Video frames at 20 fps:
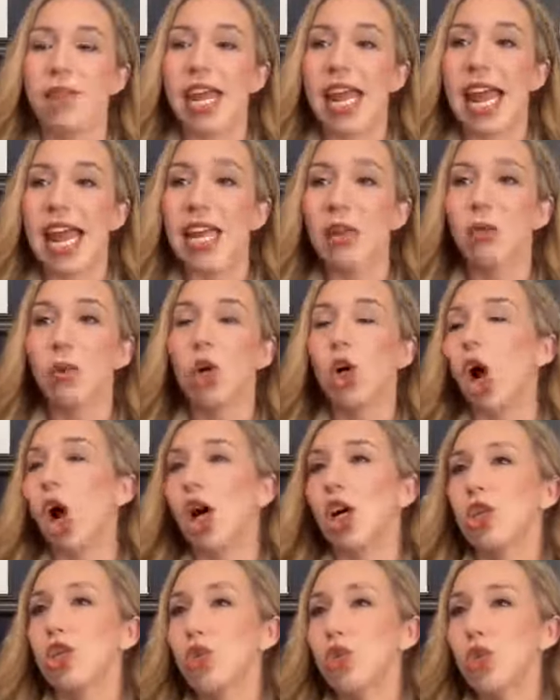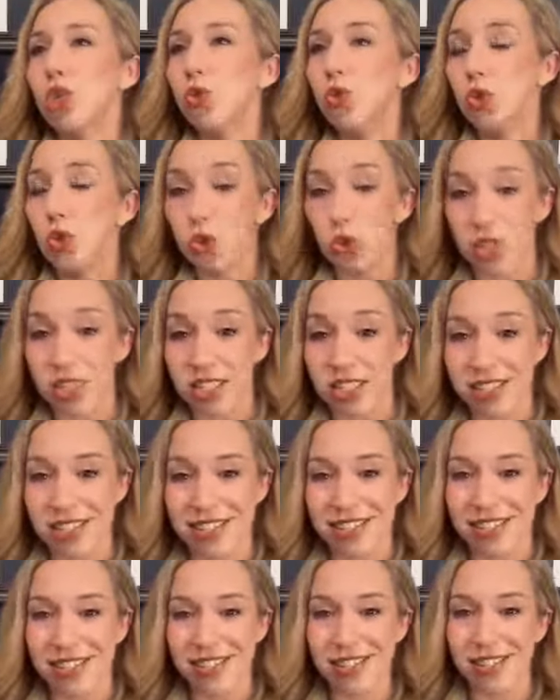In regards to
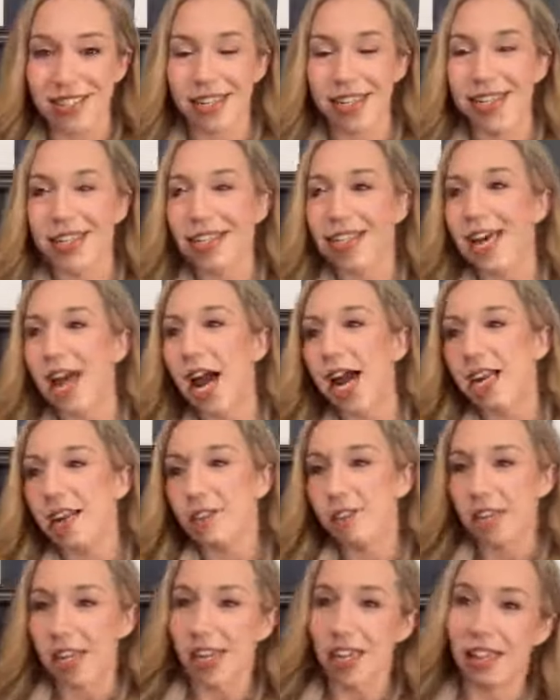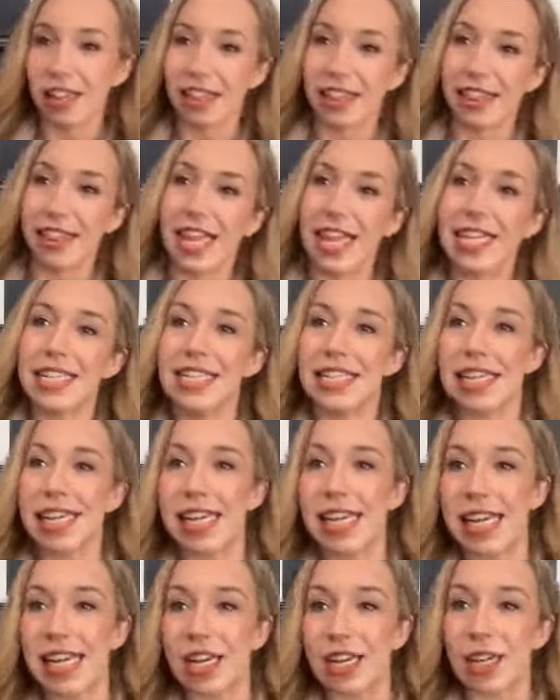students kind of getting lazy
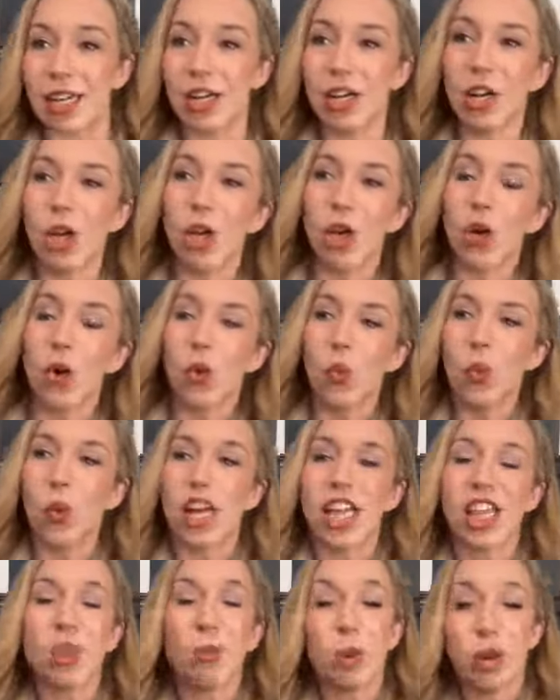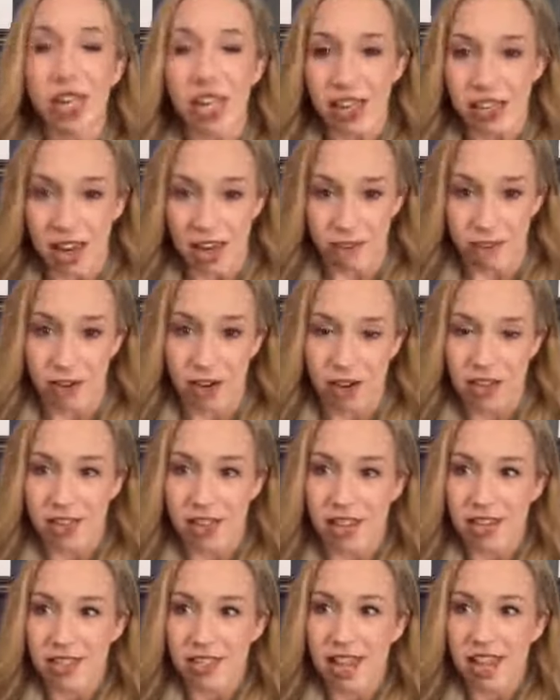here with putting in effort and
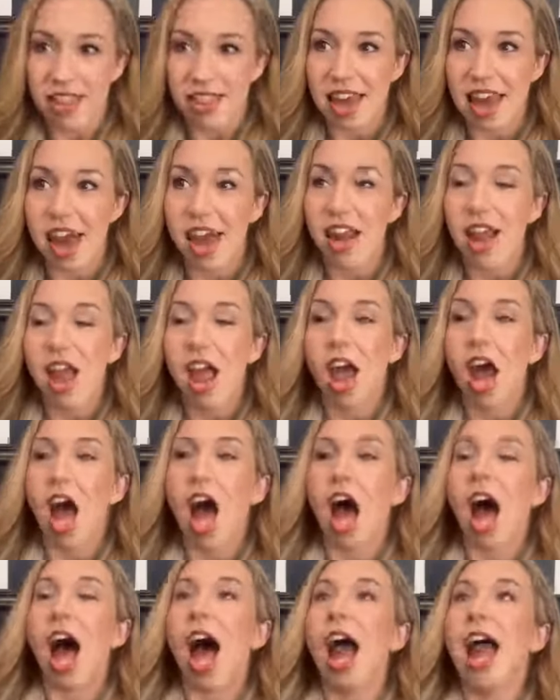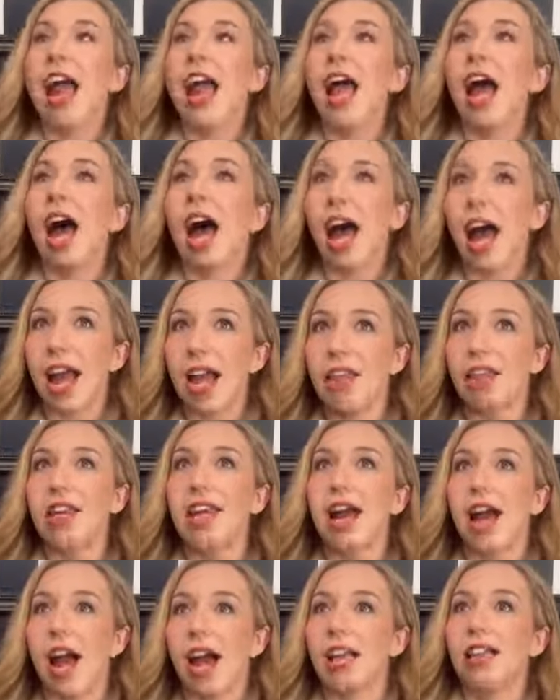things like that, I highly,
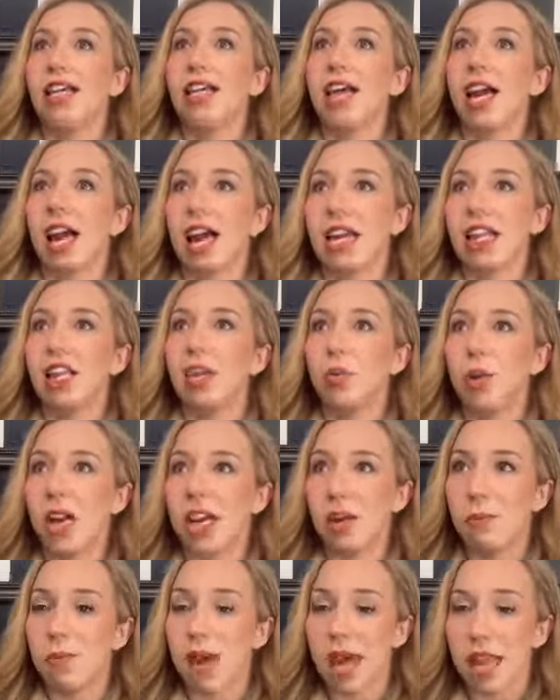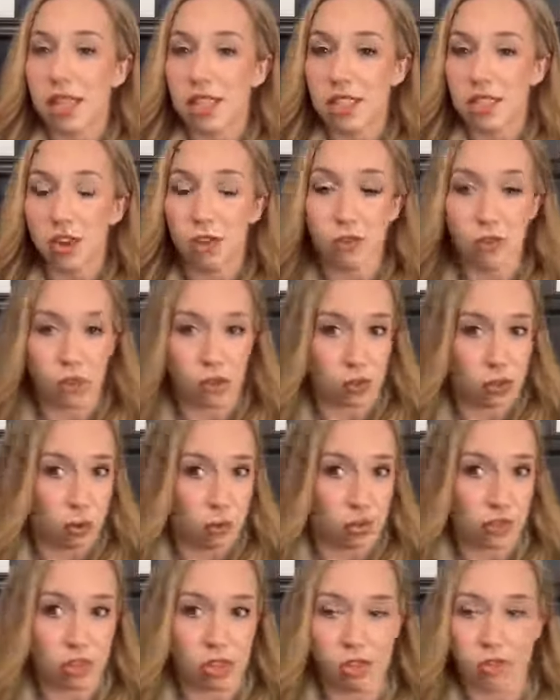highly, highly recommend
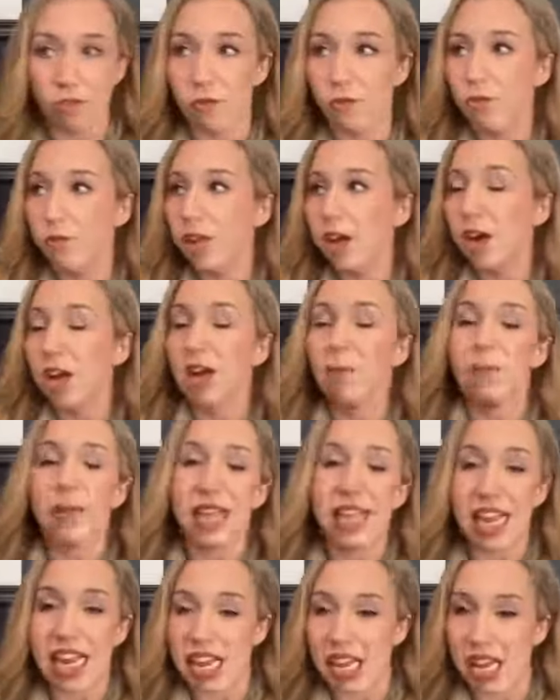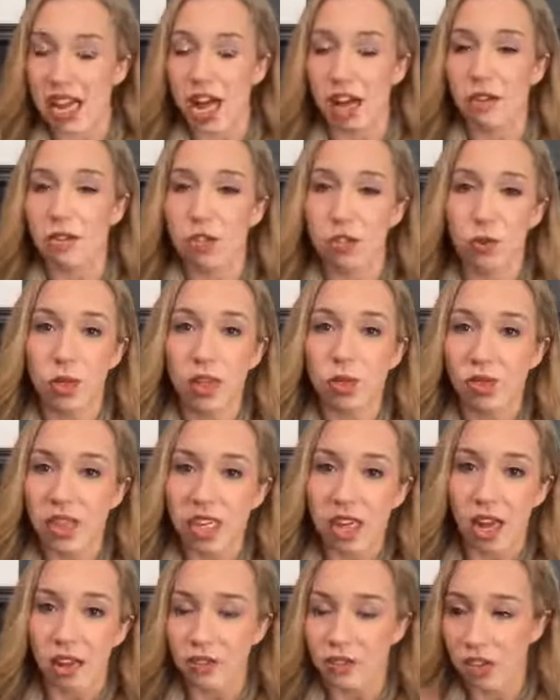from the very beginning of
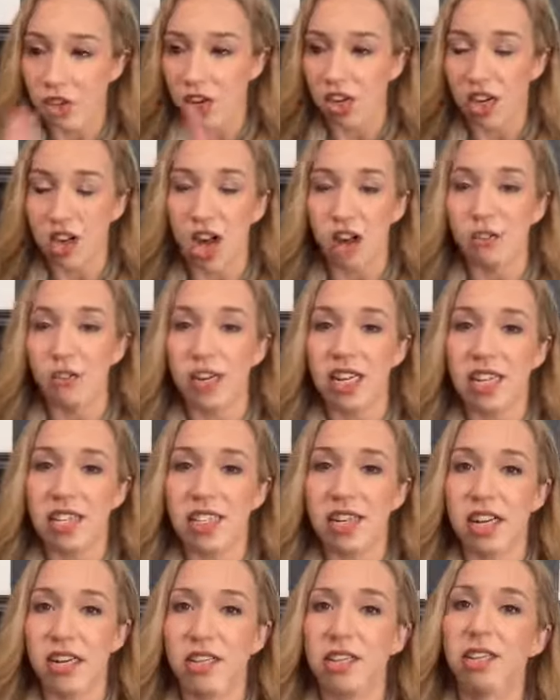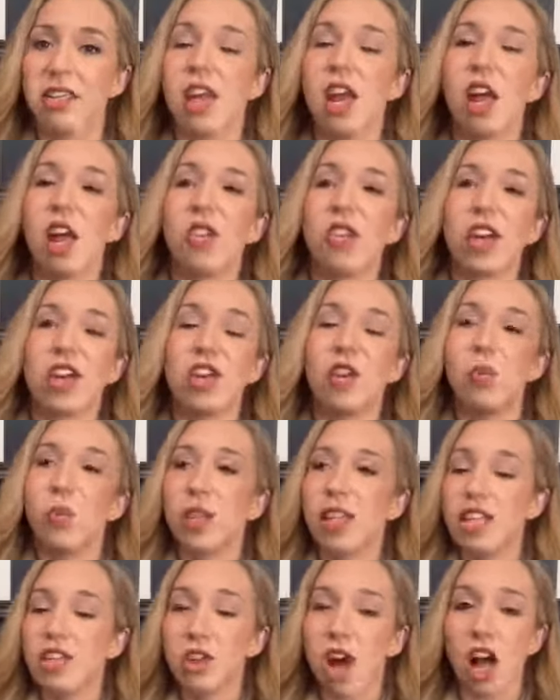starting off reading centers that you
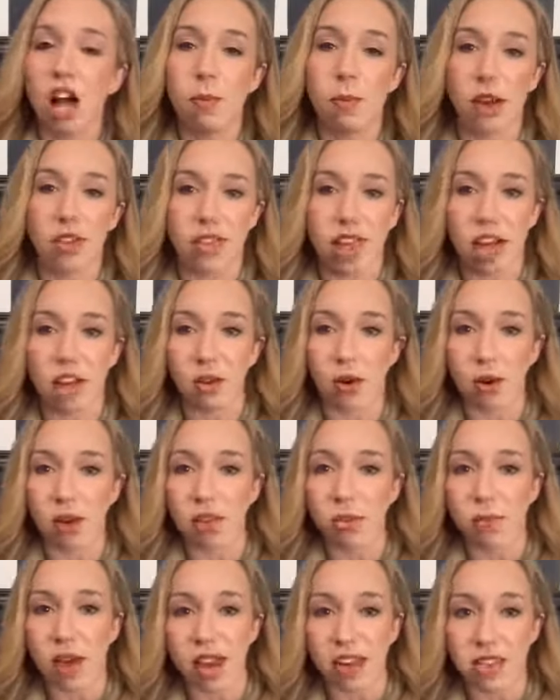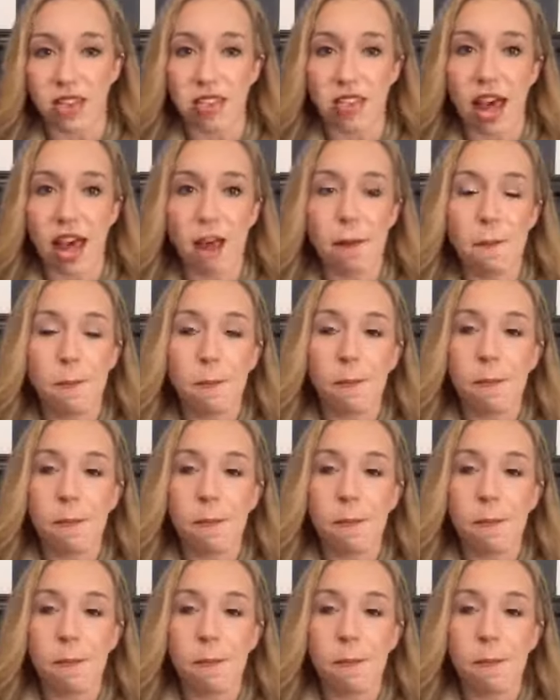really talk about that growth mindset.